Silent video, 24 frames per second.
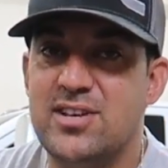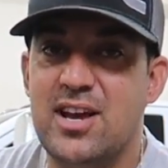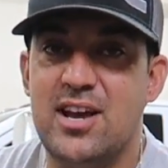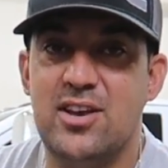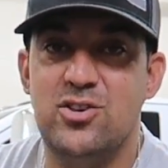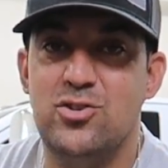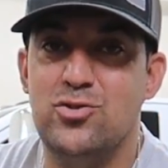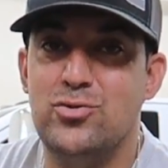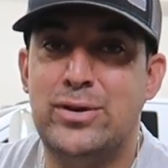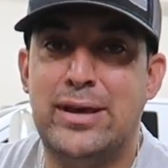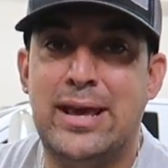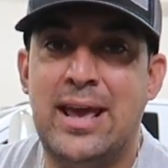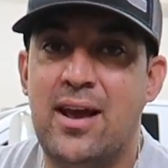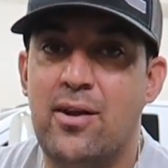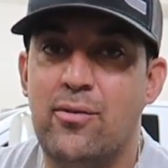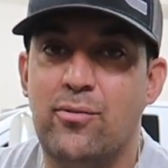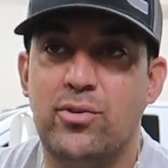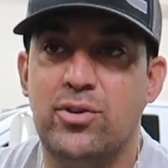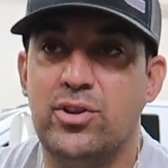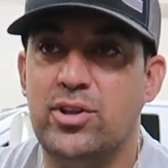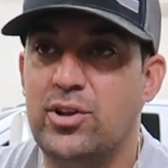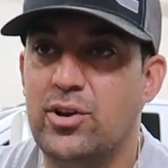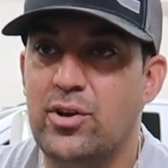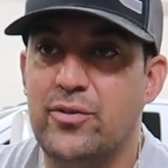yeah, you can't
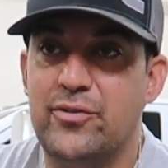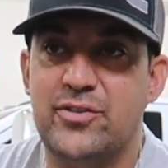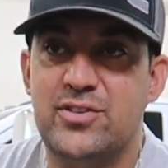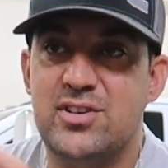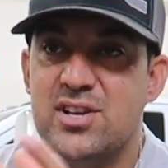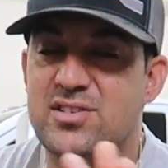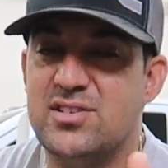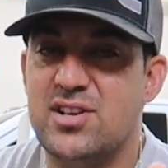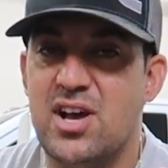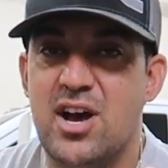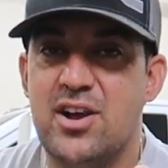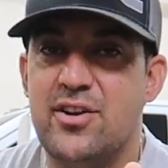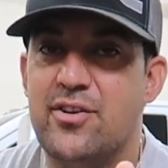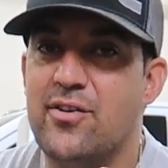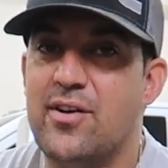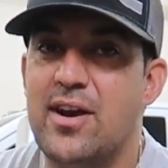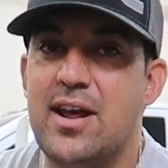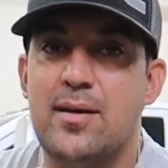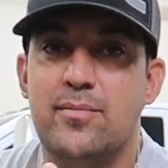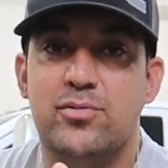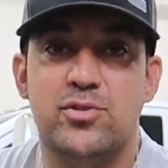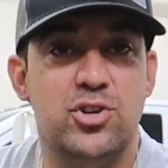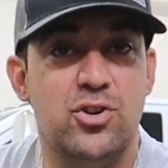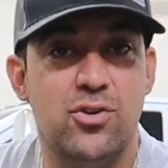really, you know, if it says 100
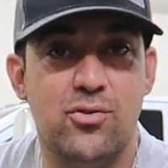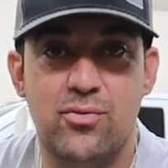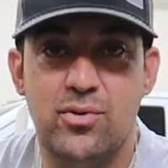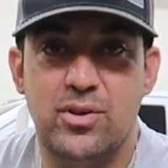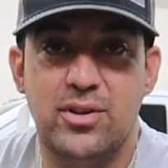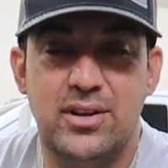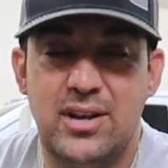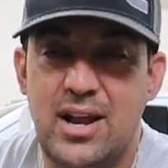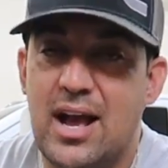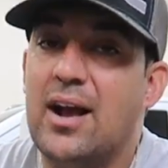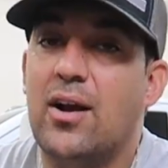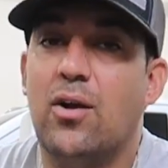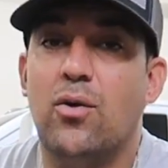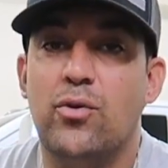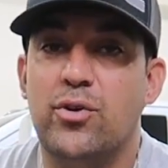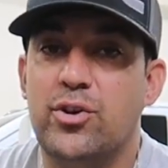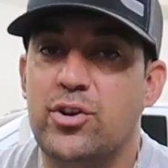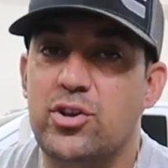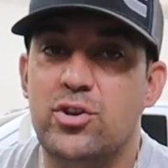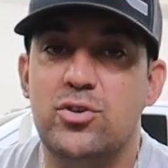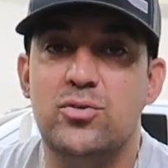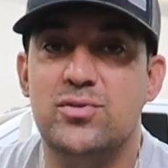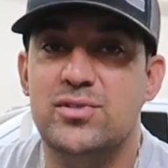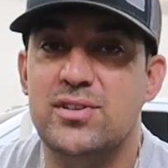amps, you're really not going
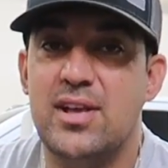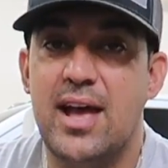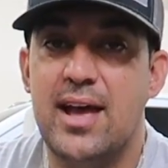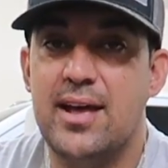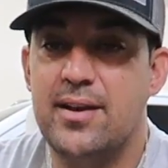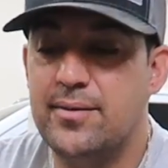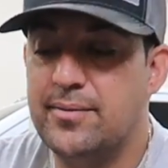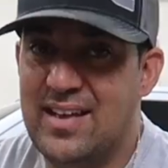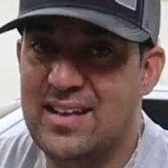to use that.